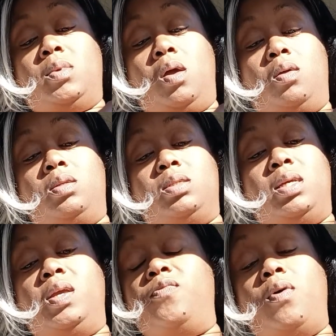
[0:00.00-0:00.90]
all this
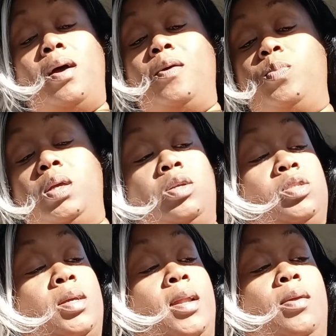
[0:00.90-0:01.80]
evil eye being
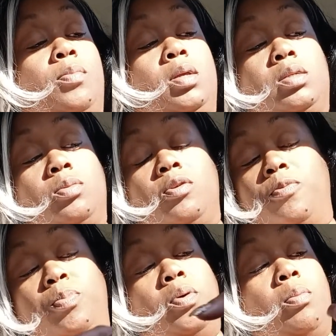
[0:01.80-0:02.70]
shot at me to the
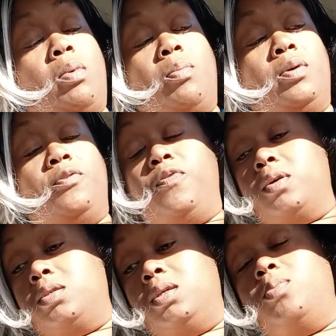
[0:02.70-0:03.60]
point my
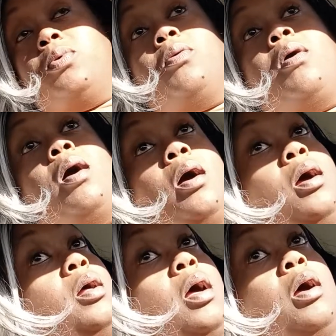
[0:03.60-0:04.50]
motherfucking shit broke.
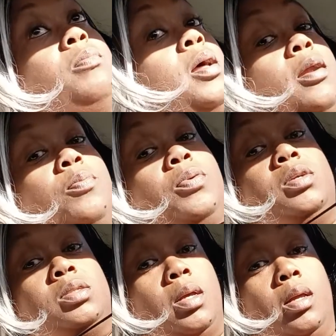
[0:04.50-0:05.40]
I'm not
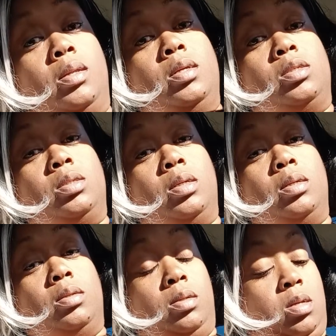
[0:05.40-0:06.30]
appreciating this
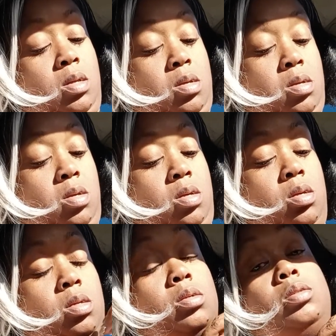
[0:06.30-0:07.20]
shit.
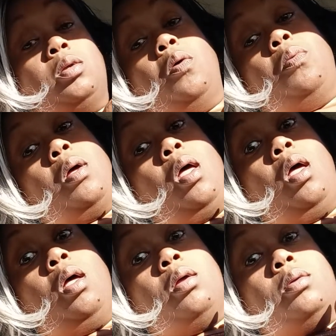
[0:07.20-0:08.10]

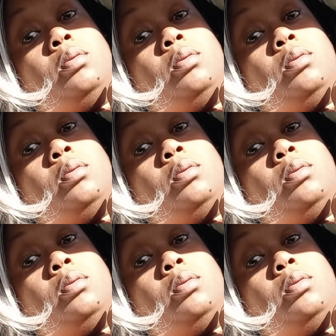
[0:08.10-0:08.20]
So,